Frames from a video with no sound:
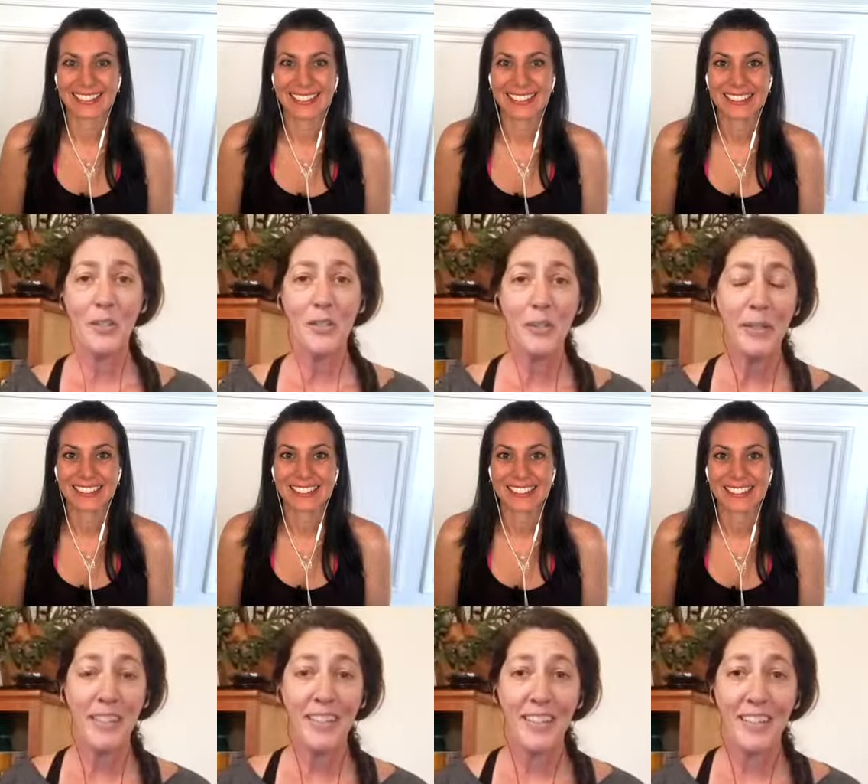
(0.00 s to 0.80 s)
Speaker 1: to do
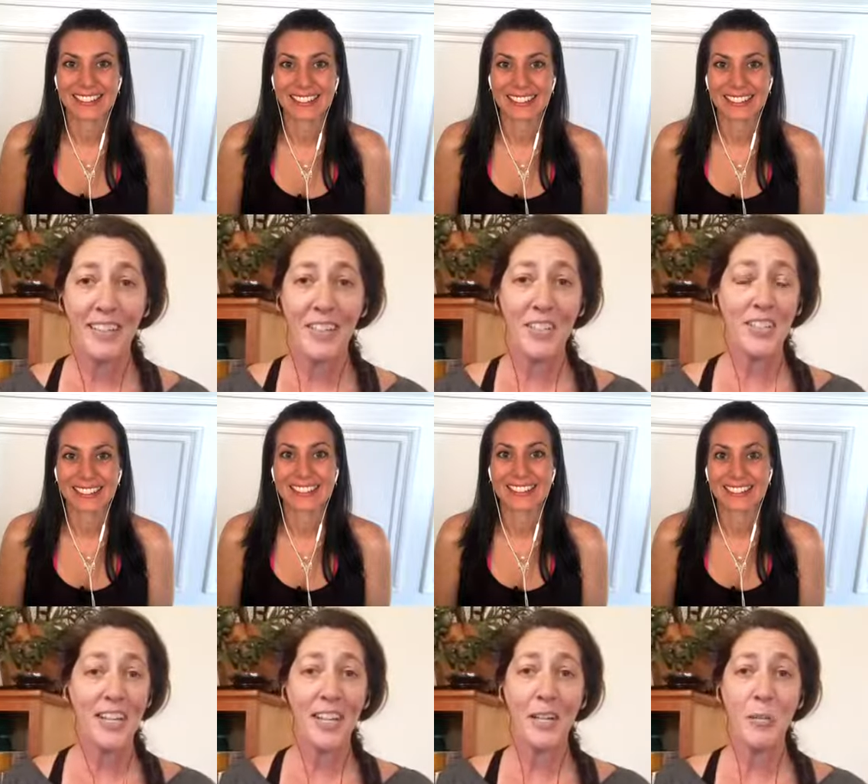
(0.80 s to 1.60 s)
it. Just
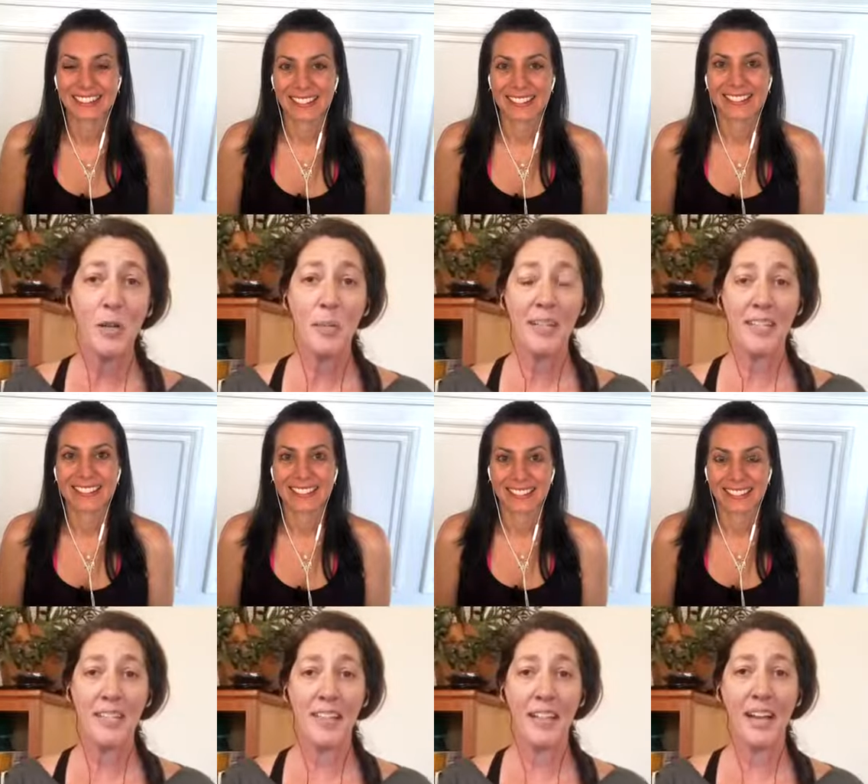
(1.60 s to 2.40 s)
take a moment and
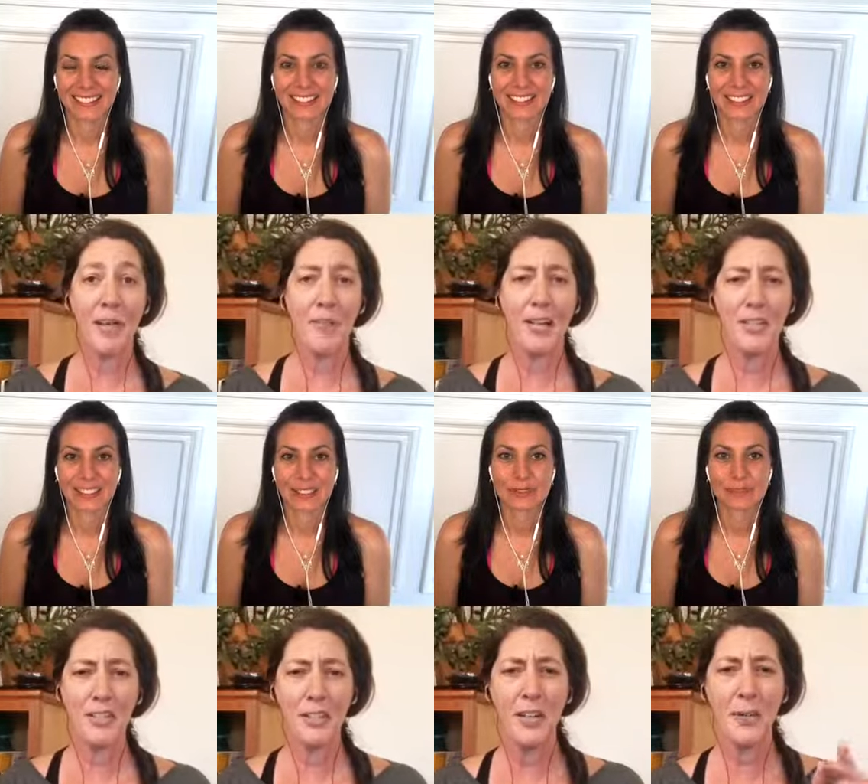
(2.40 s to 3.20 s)
say, I'm not
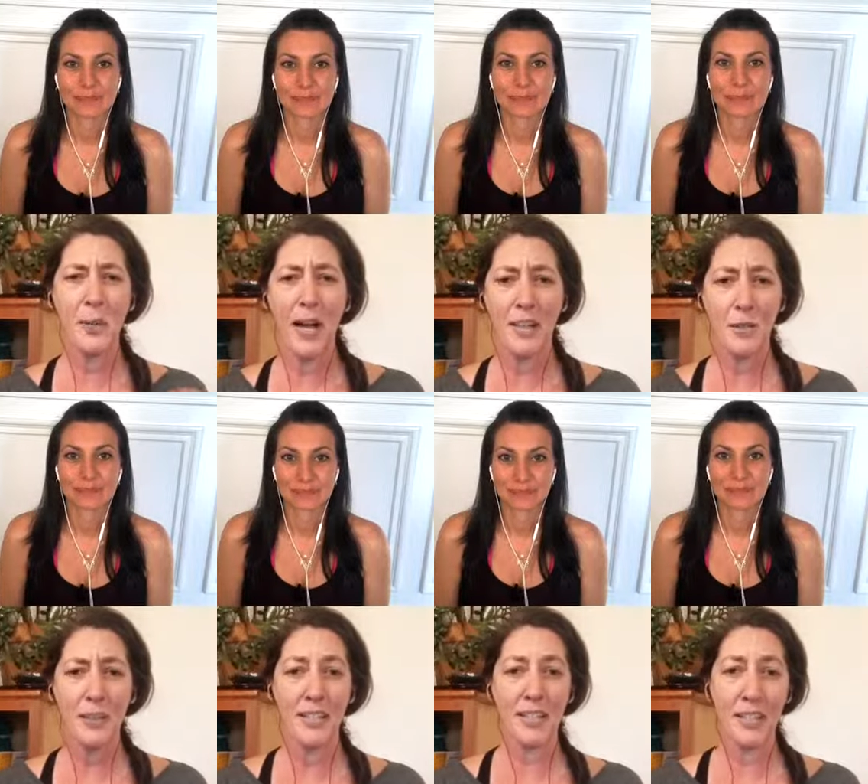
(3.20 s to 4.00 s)
just going to watch
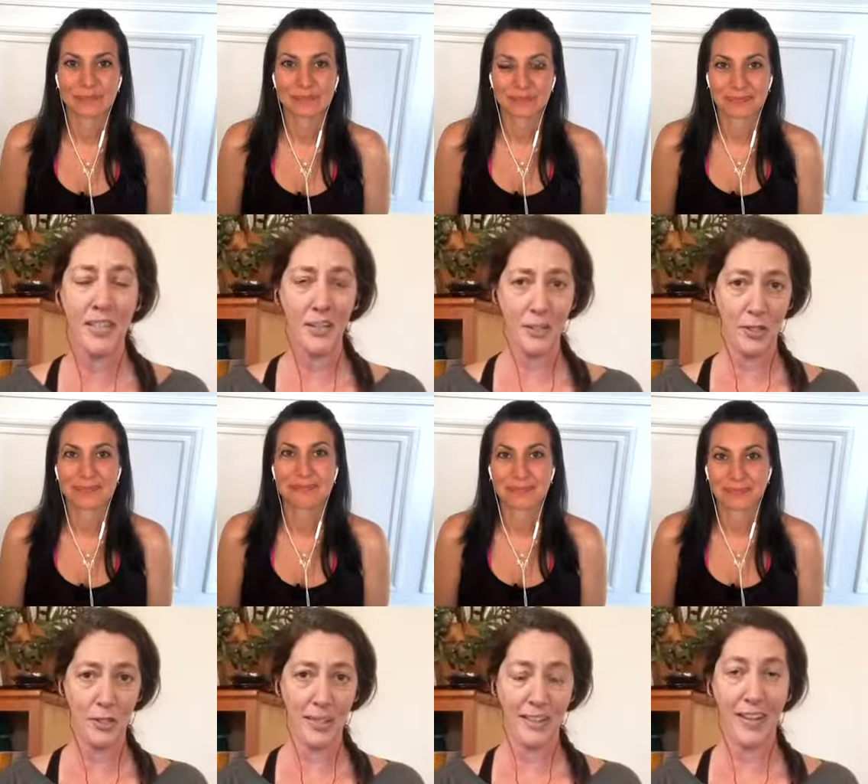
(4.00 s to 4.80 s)
what this lady's
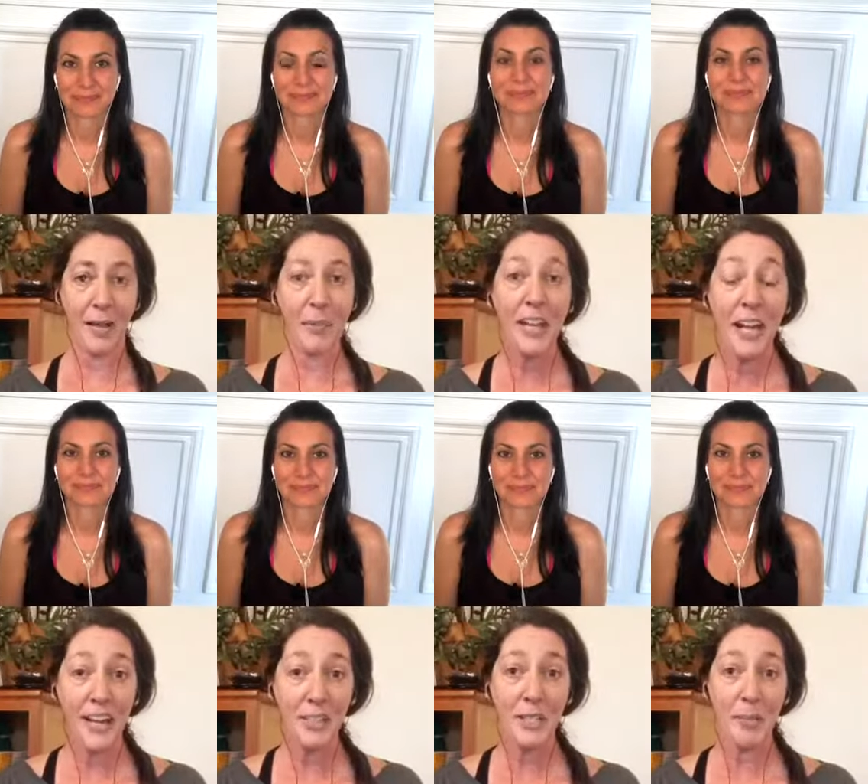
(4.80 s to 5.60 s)
doing. I'm going to
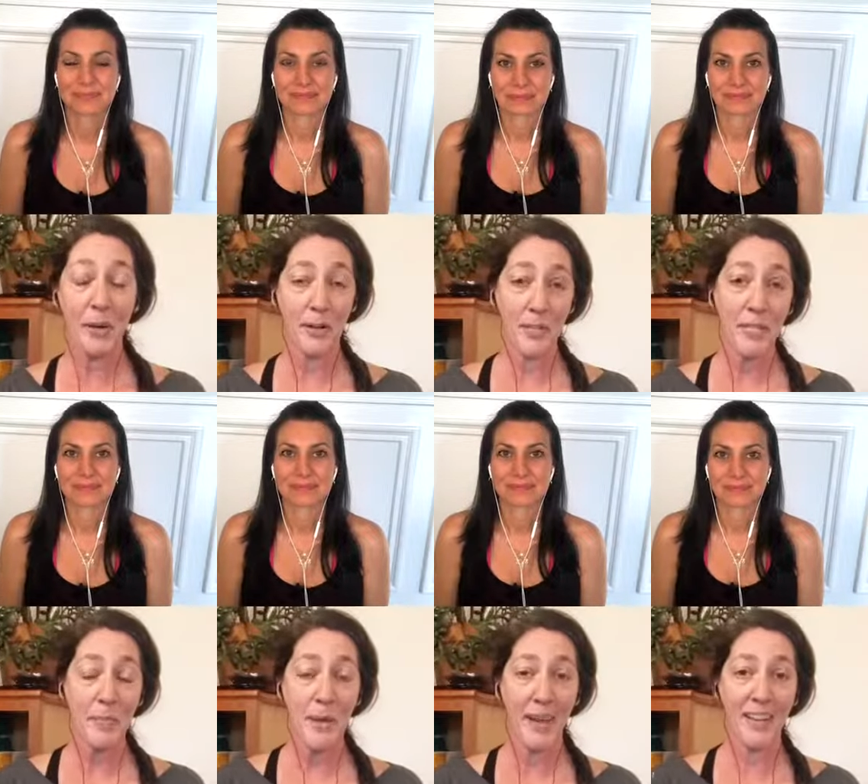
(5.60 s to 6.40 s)
actually
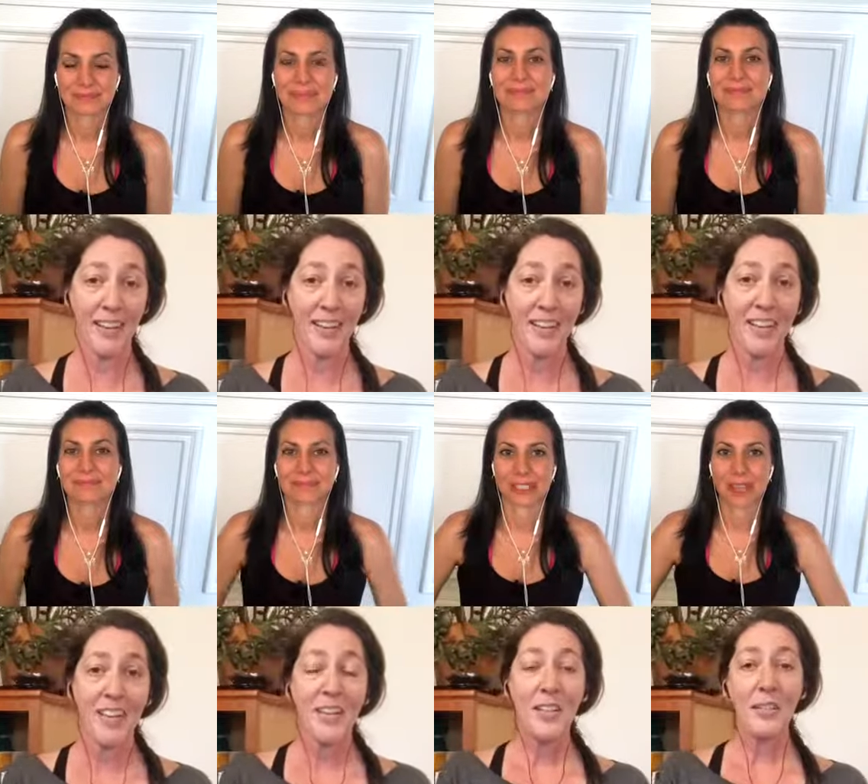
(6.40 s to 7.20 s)
participate.
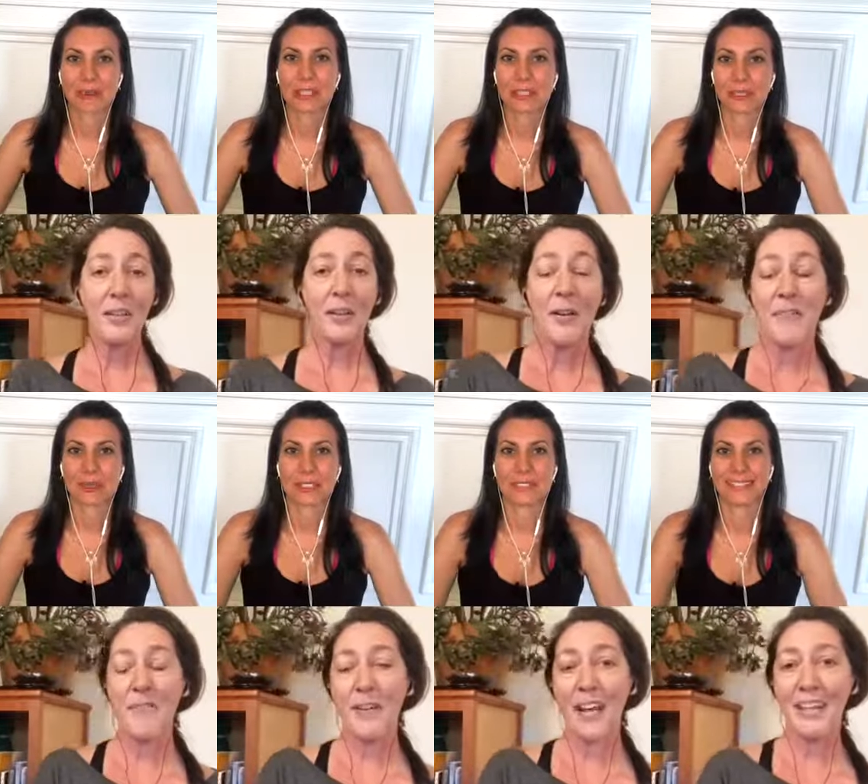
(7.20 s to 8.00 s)
So
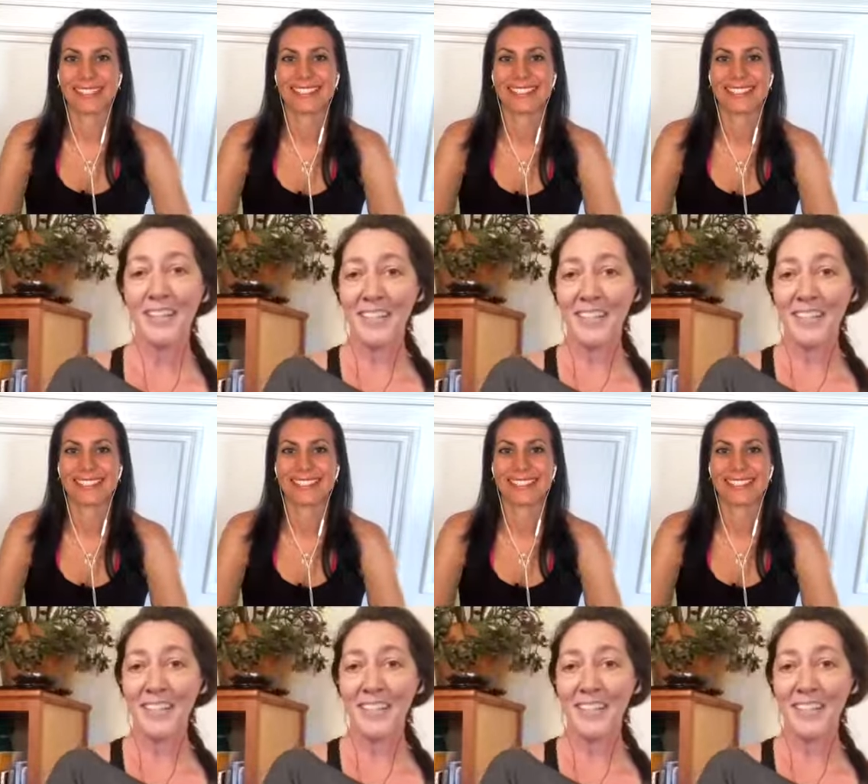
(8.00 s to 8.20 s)
find